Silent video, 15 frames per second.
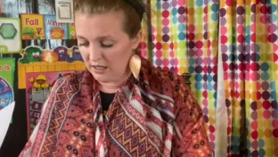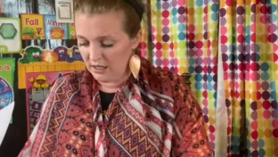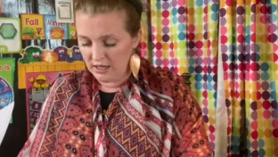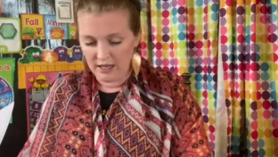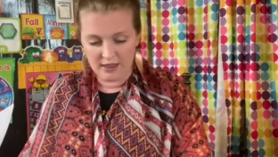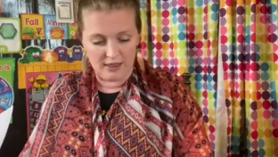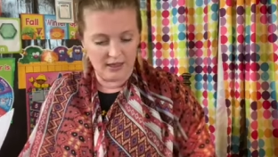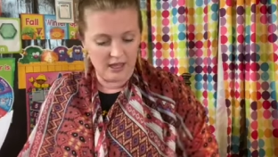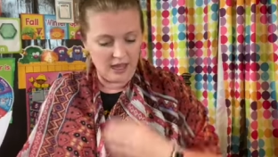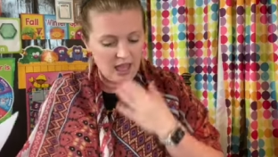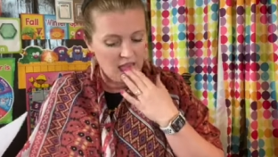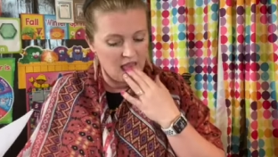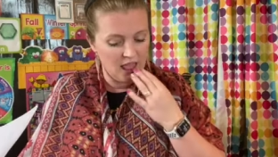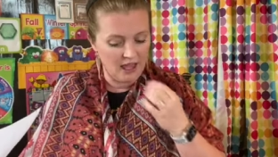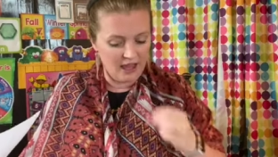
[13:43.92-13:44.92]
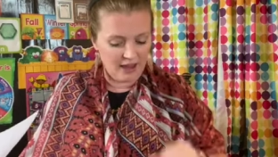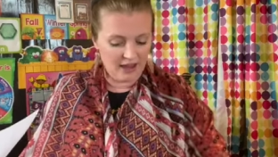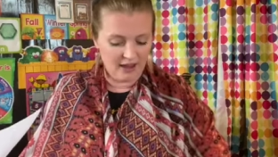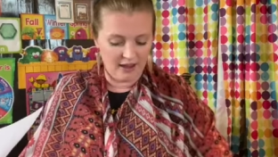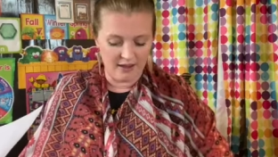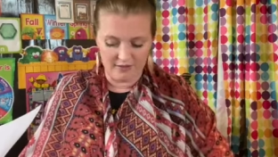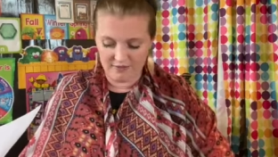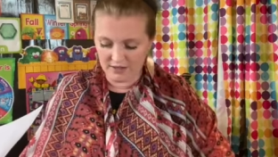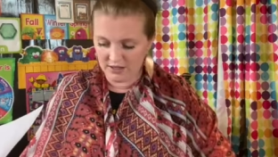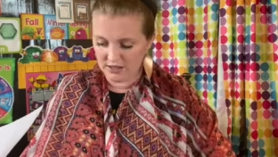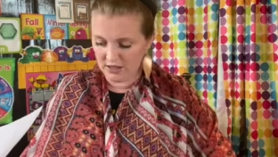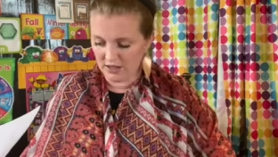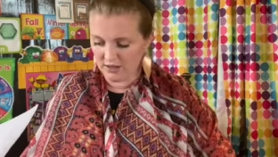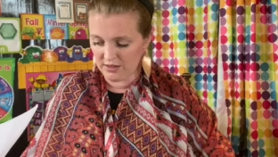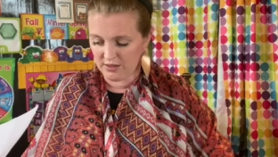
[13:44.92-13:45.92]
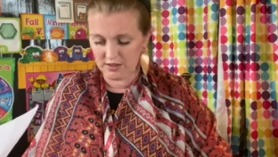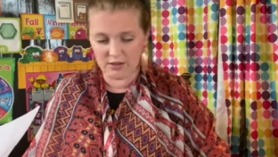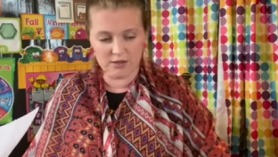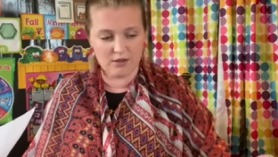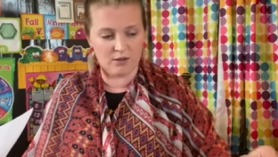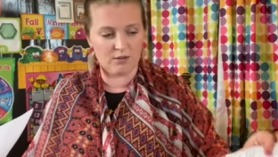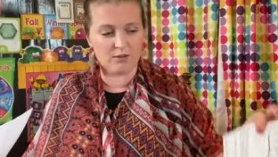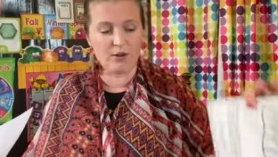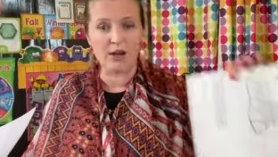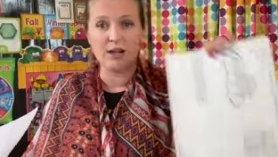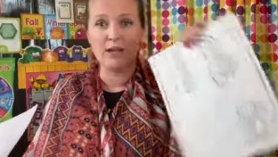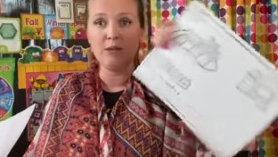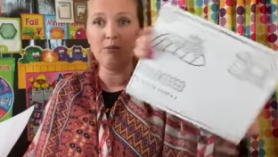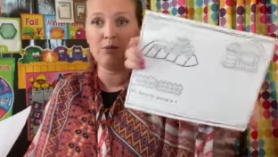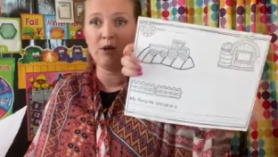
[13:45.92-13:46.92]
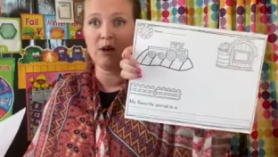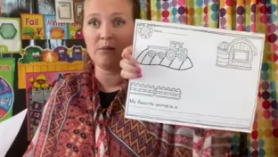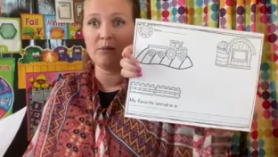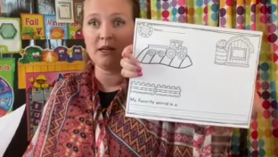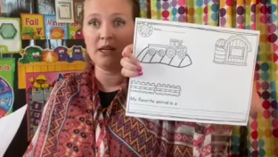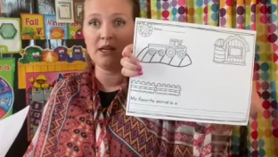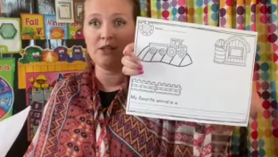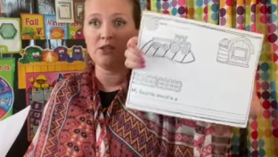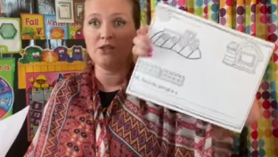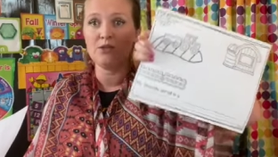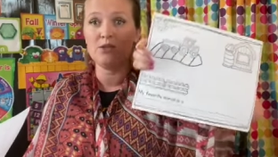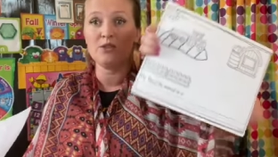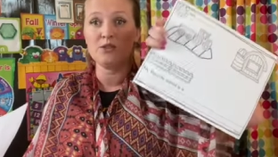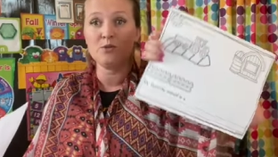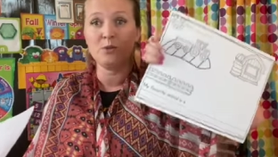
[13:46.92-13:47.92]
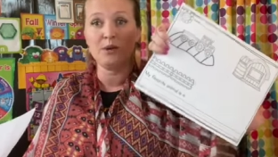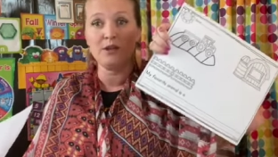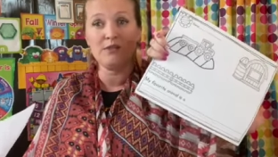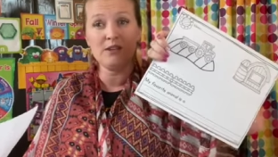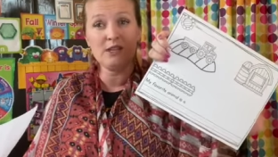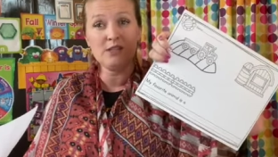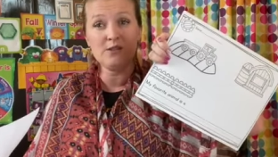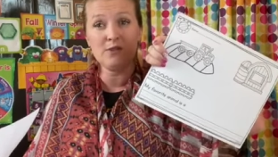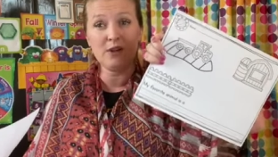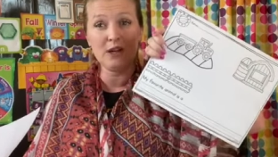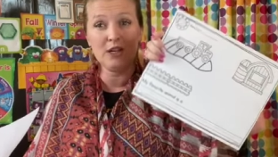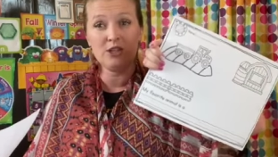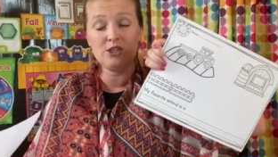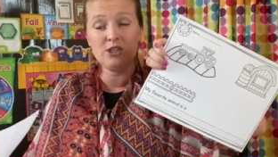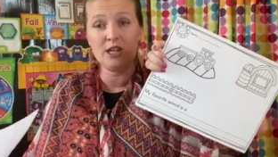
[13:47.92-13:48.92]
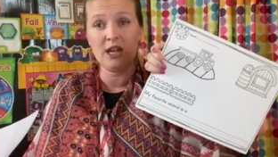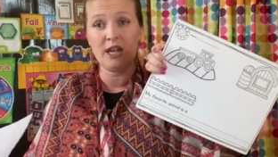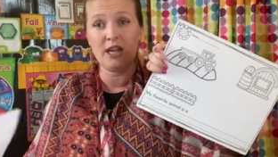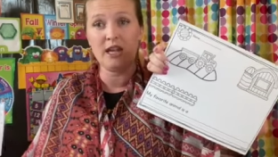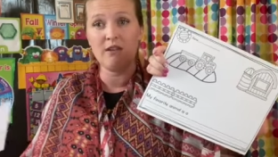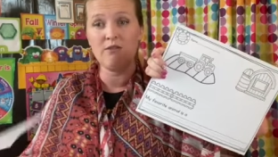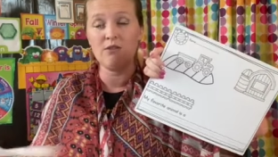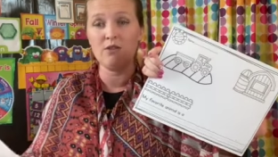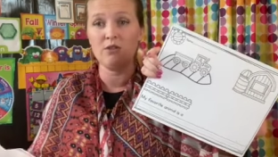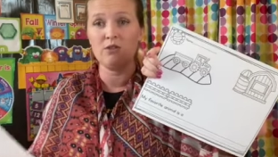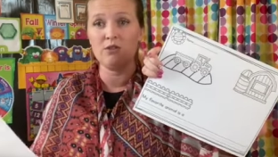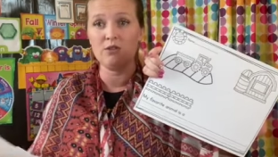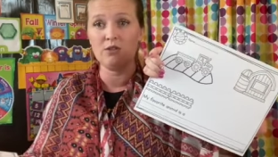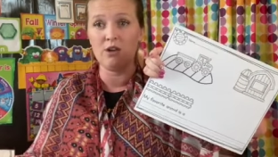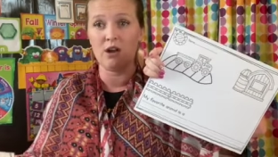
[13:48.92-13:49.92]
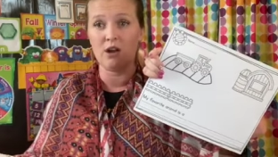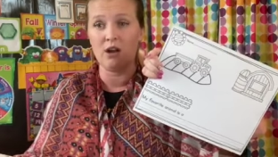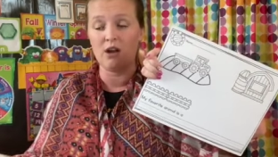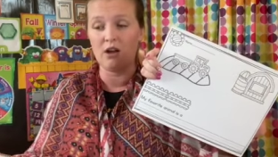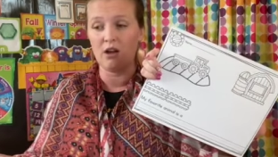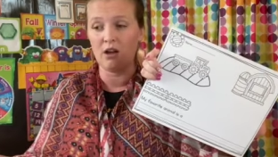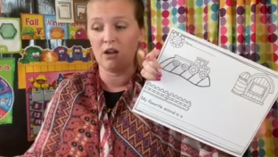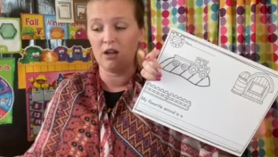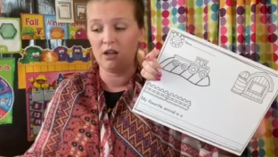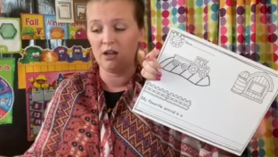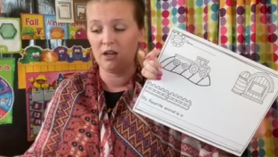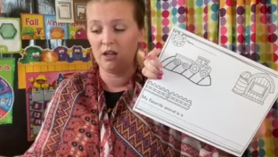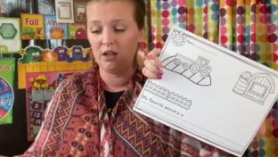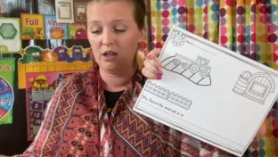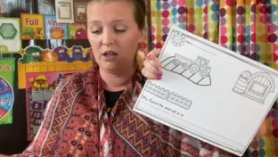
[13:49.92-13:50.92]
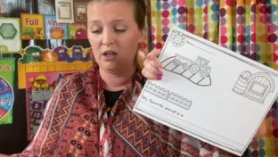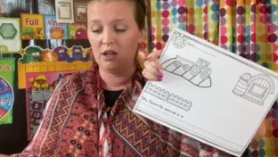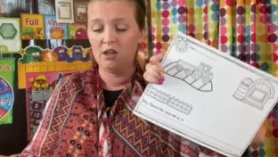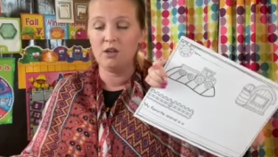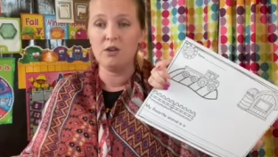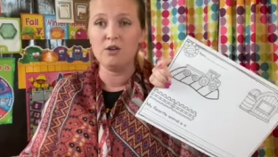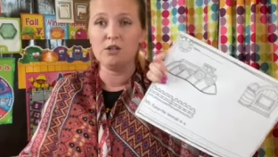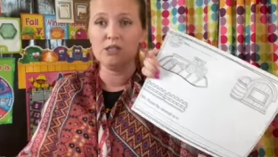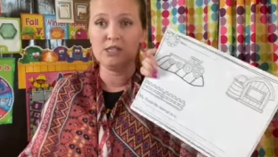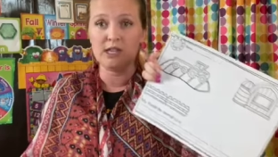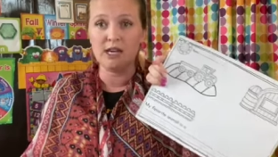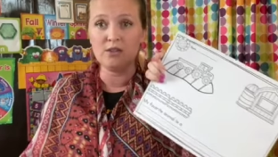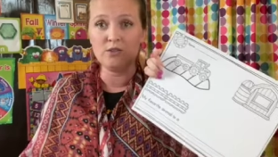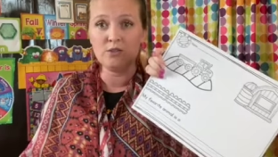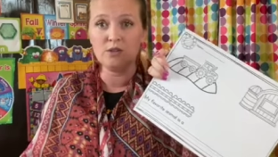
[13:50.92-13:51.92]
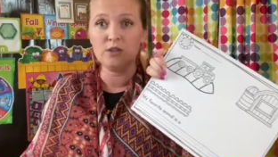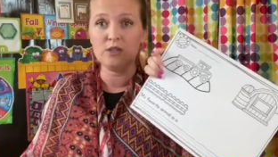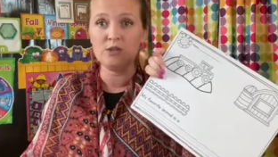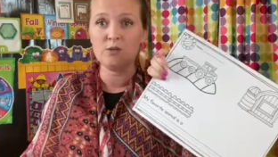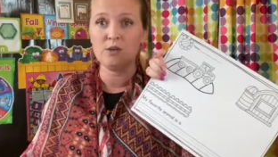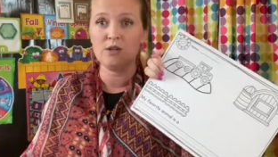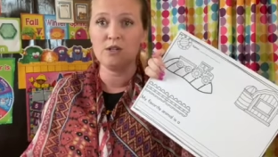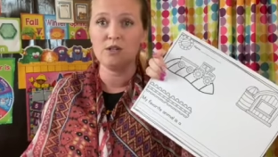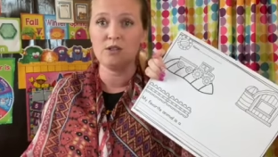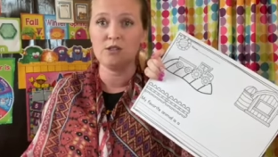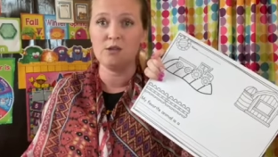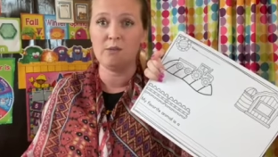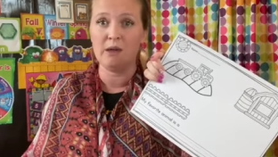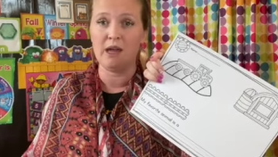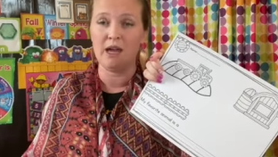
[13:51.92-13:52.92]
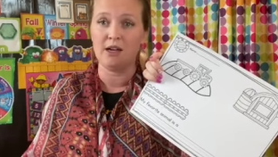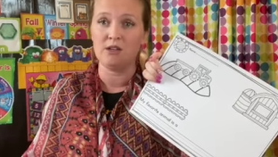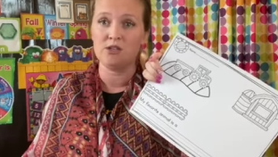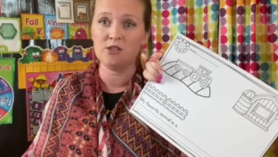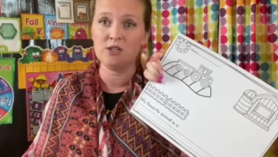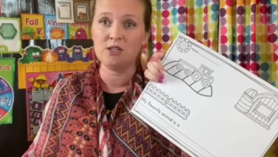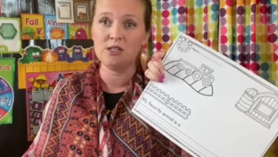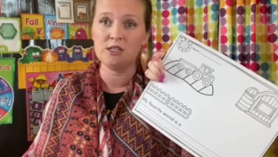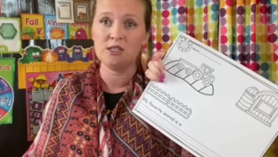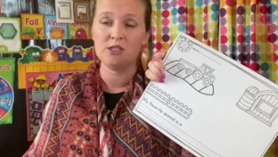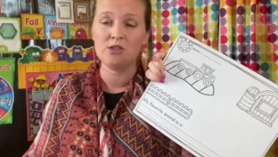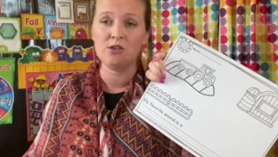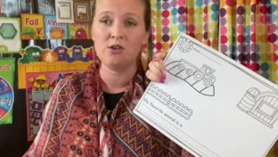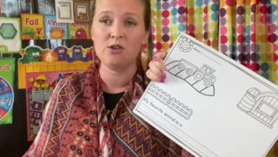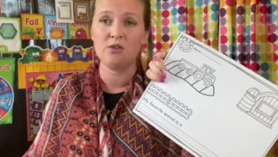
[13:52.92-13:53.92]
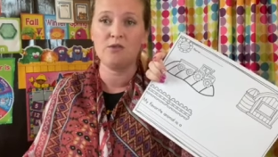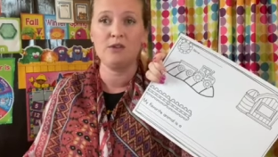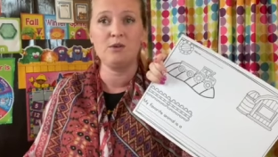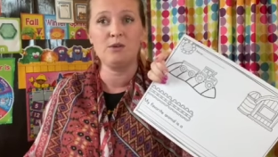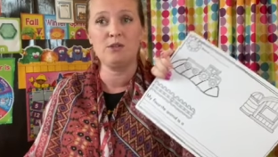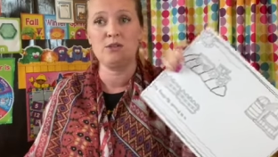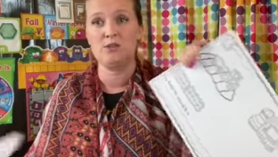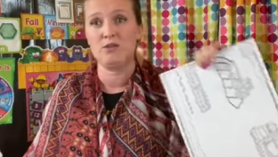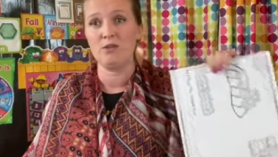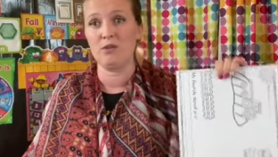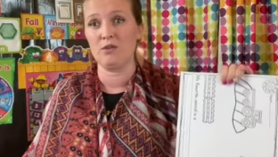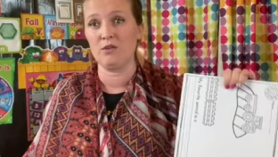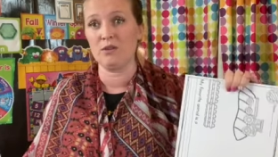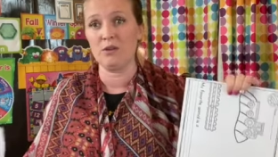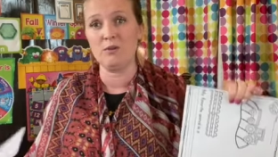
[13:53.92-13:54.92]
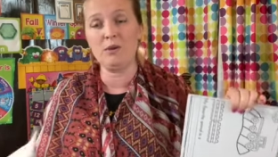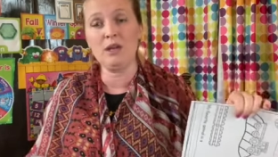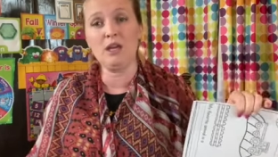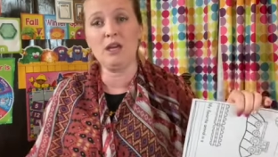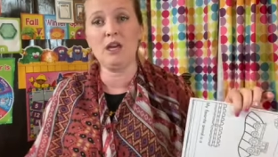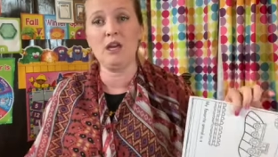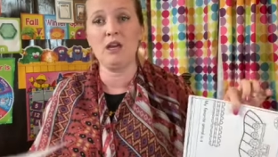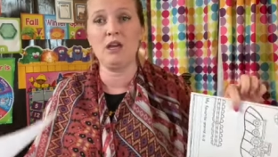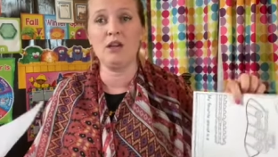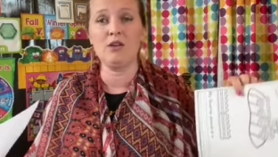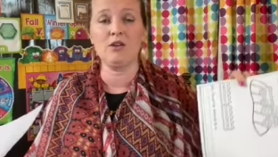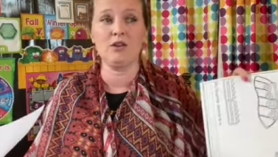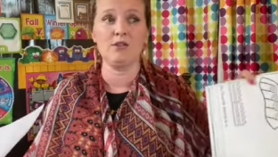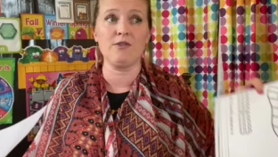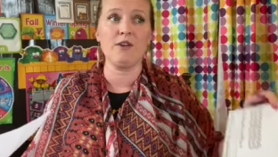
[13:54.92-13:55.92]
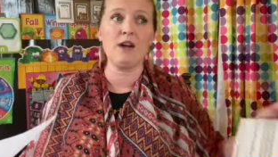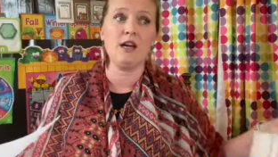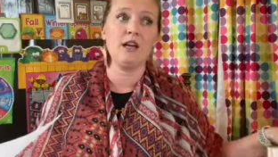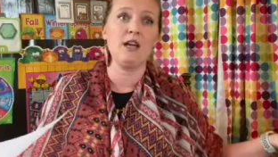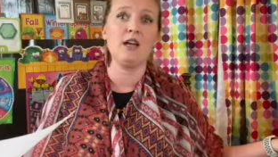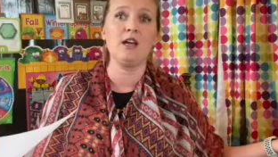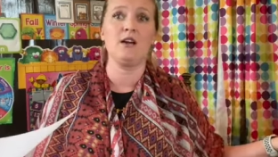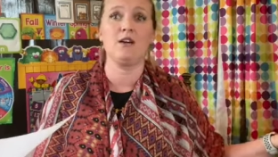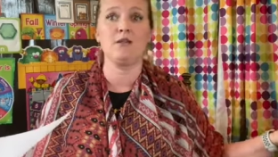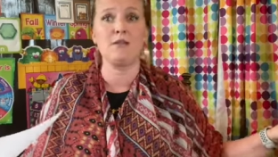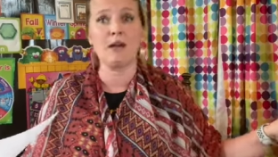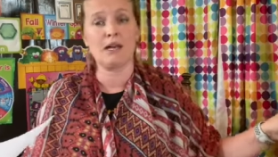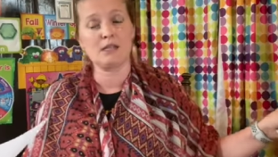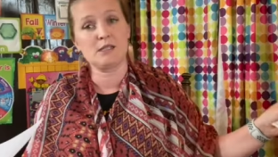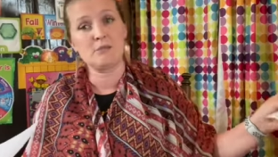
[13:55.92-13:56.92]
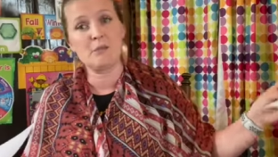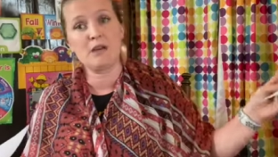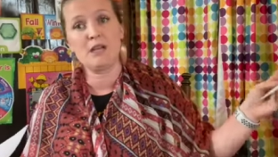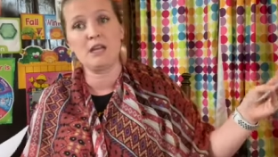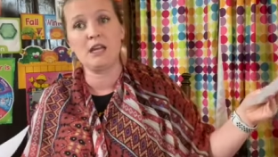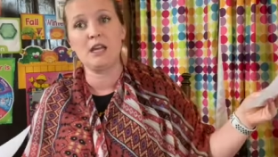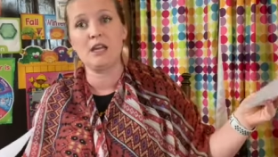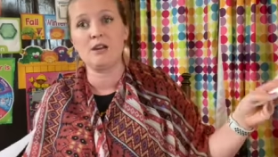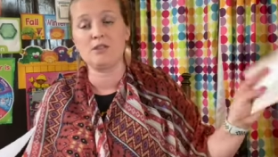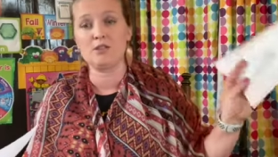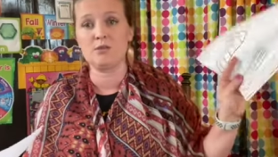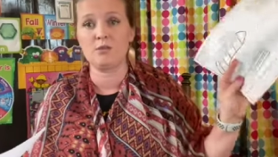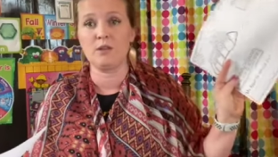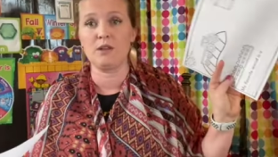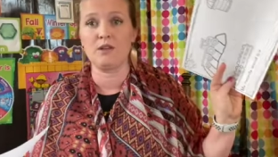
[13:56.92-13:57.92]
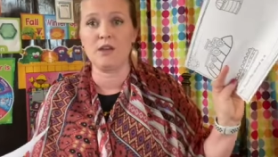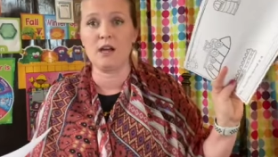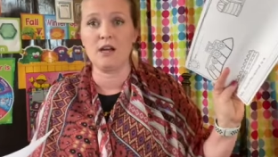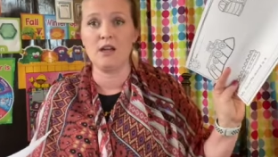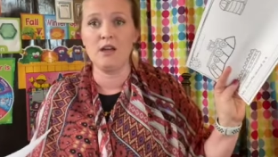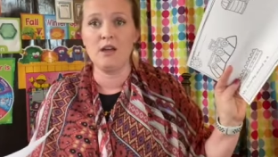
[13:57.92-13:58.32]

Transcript: And then they have another writing prompt they can do. There's one of these for each day, even though they're not on your schedule. I just wanted there to be extras. So if you wanted to do it over the weekend or on a Friday or next Monday or something like that,